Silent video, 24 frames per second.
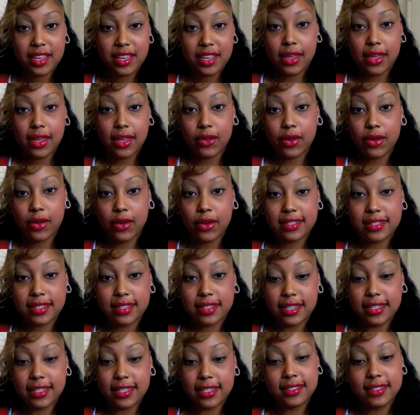Thank you guys
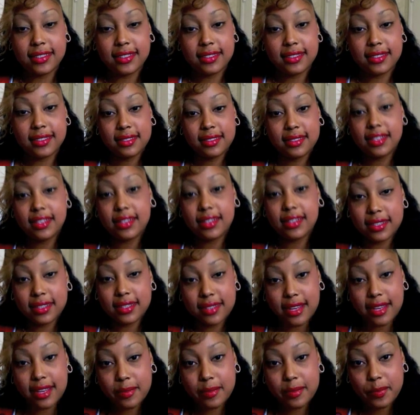again. Till next
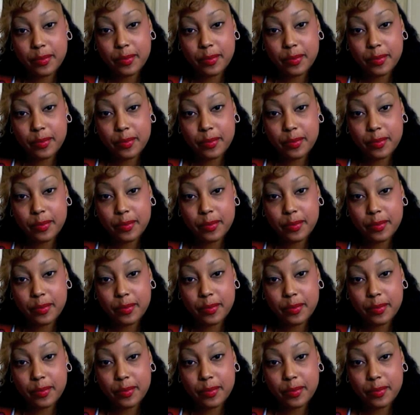time.